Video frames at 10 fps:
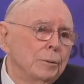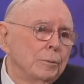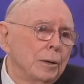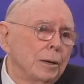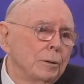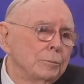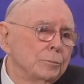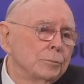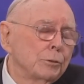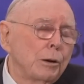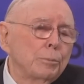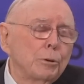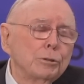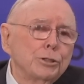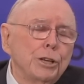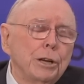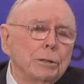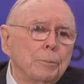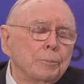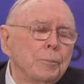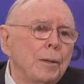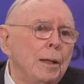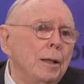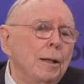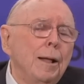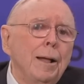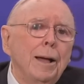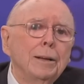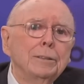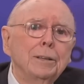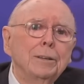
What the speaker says: well, crypto shit. And